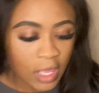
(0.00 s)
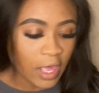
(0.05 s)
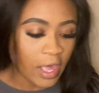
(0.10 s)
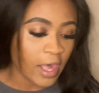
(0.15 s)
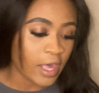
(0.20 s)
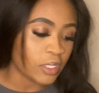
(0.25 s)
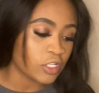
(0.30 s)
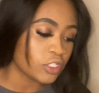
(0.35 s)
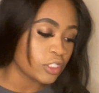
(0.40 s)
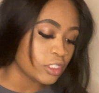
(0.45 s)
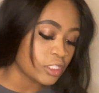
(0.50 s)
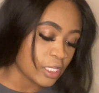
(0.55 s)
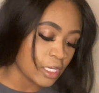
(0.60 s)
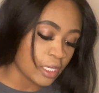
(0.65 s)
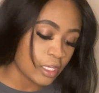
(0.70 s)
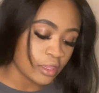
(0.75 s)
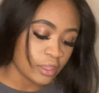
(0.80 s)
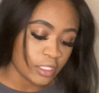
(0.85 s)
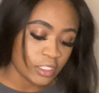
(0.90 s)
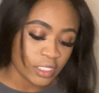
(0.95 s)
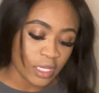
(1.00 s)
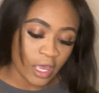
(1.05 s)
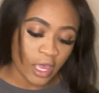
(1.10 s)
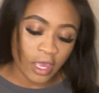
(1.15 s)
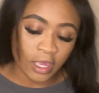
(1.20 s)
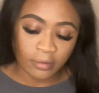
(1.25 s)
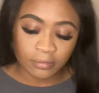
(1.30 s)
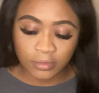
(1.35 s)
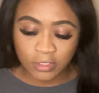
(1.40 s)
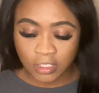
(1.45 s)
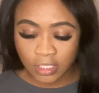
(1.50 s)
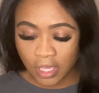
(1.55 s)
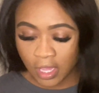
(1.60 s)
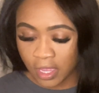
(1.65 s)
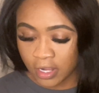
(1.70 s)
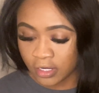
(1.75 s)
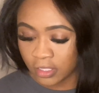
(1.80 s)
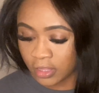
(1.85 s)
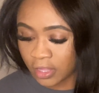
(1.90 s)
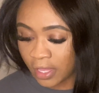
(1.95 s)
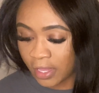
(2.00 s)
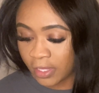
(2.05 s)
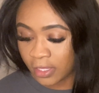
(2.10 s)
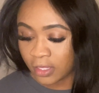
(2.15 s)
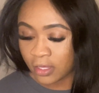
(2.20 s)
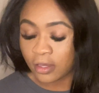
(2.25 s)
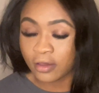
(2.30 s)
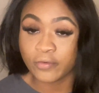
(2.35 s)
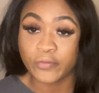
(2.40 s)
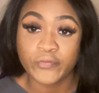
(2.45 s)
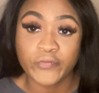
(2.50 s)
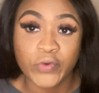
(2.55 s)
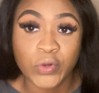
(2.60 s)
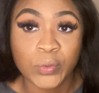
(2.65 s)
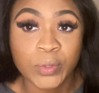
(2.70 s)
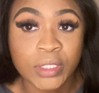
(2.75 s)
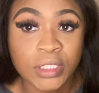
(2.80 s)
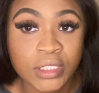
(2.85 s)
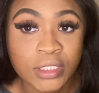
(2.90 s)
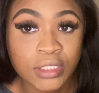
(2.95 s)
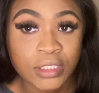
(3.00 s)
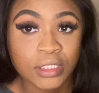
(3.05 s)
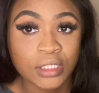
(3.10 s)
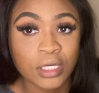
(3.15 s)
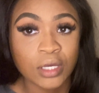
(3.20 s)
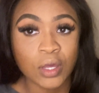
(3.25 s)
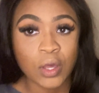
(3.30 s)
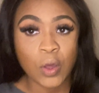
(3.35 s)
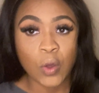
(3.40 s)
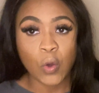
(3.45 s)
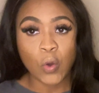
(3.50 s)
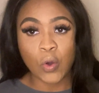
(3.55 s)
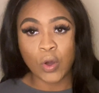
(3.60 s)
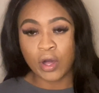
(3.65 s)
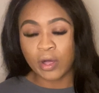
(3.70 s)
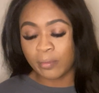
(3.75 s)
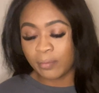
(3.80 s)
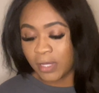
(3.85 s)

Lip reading: actually taking the time to kind of like focus on